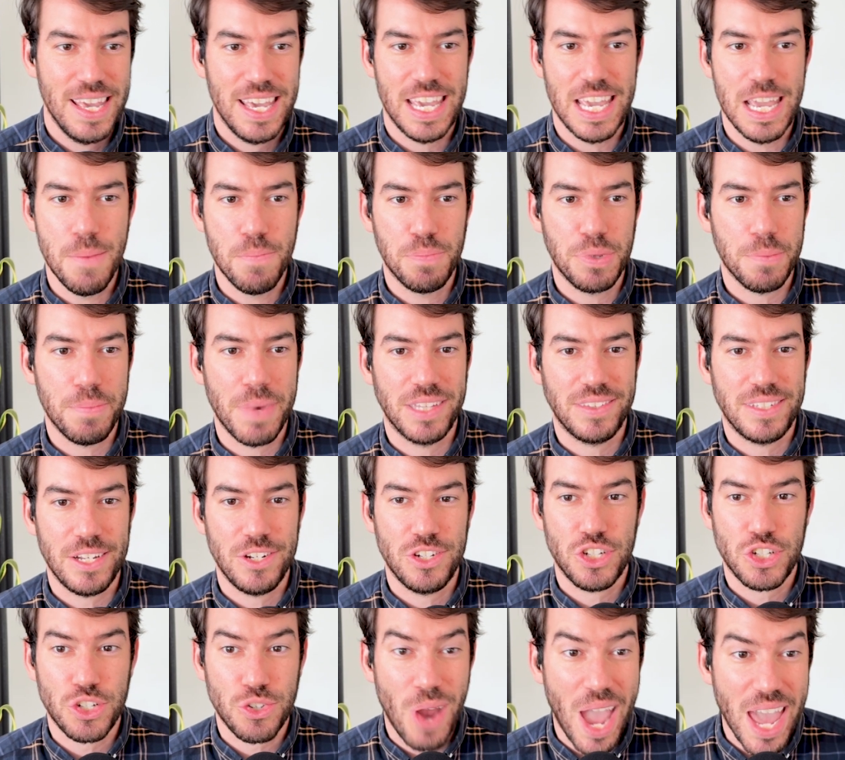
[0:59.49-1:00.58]
implementing
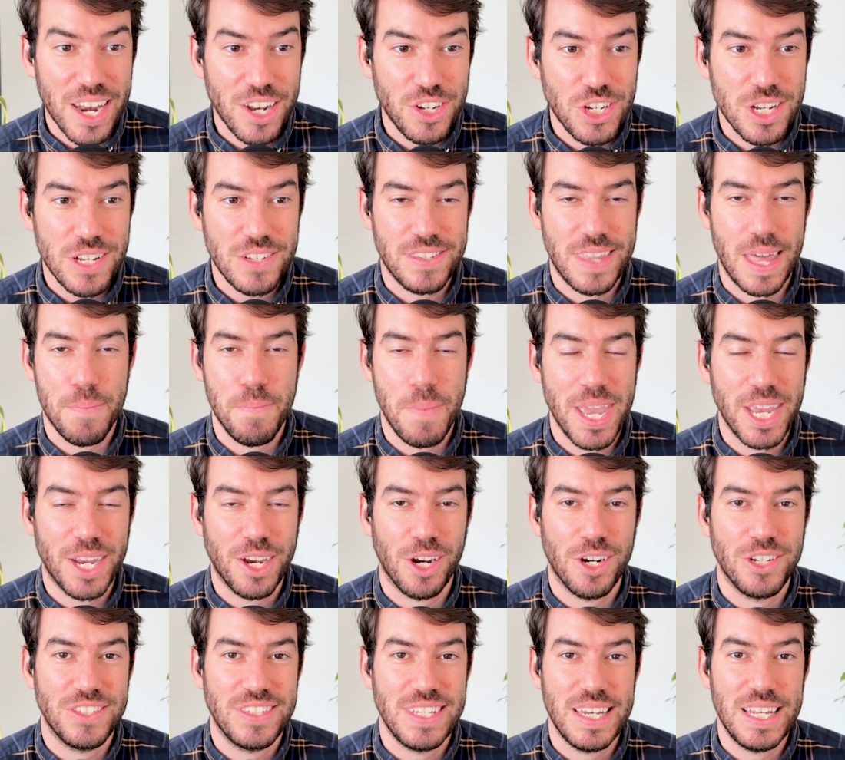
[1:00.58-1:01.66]
strategies that make our
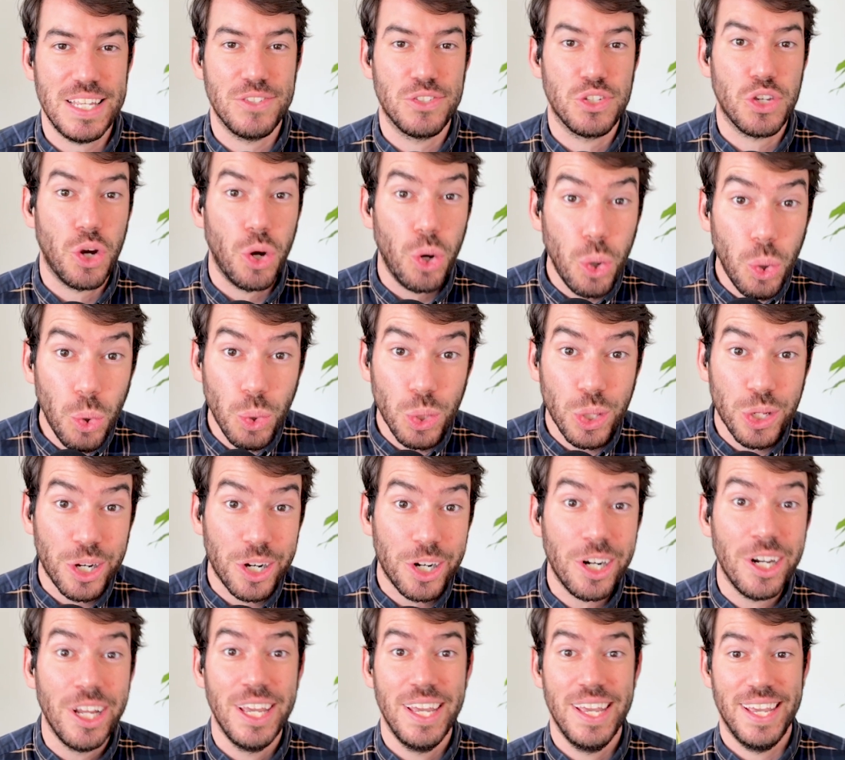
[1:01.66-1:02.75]
cities
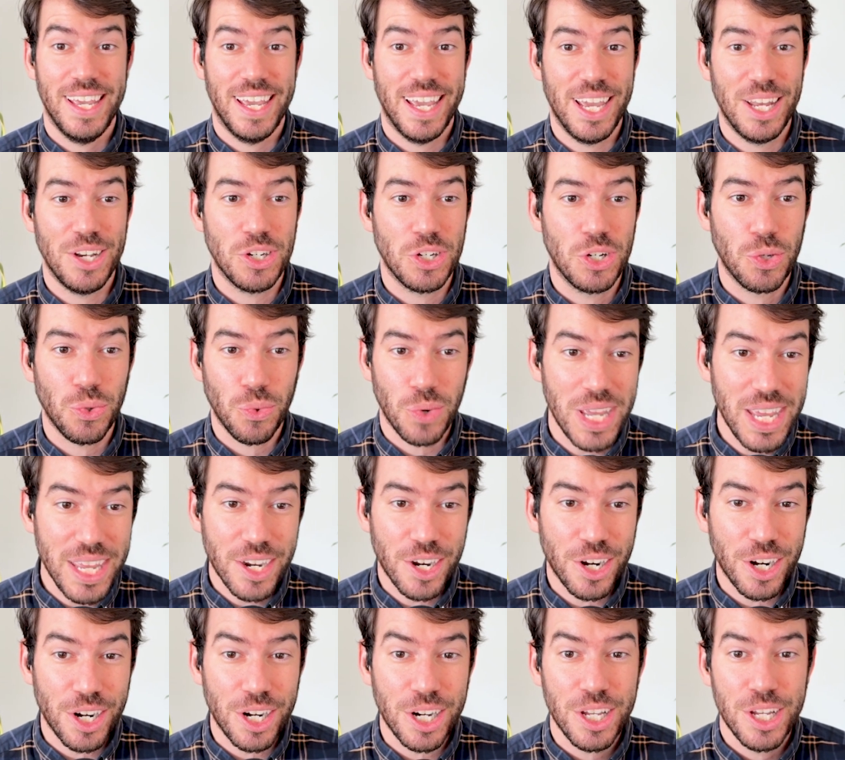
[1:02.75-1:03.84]
cooler and
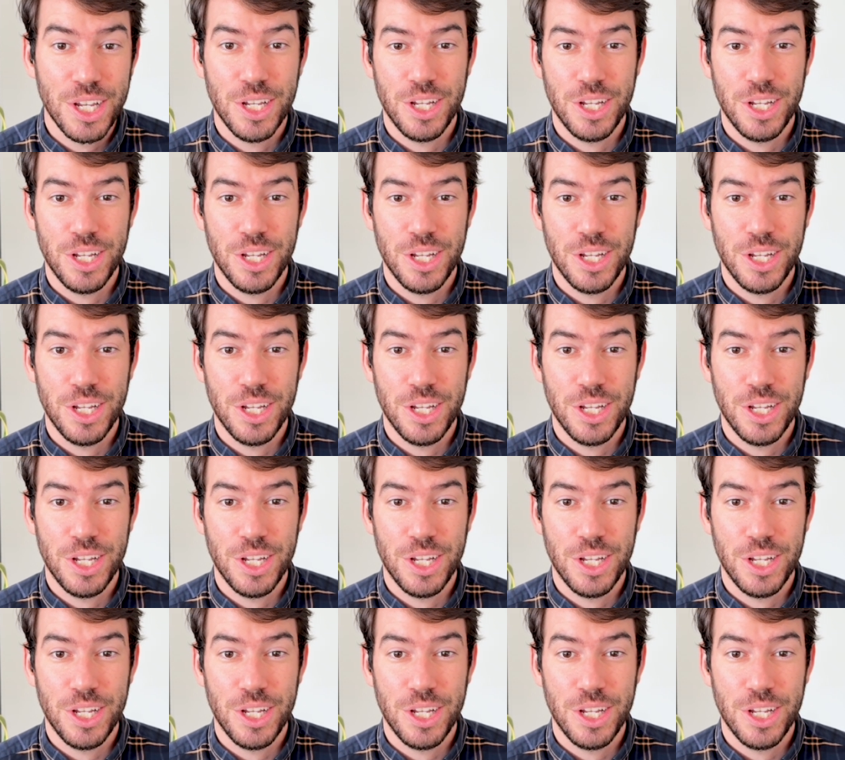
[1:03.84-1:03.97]
greener.